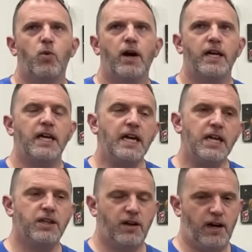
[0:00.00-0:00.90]
why
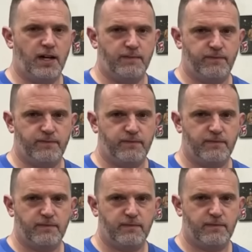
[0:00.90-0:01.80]
he thought
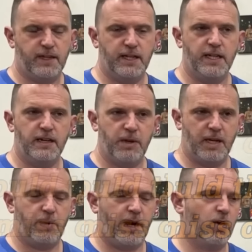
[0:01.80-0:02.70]
that it didn't
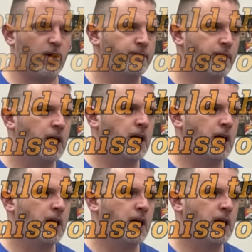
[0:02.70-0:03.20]
make power.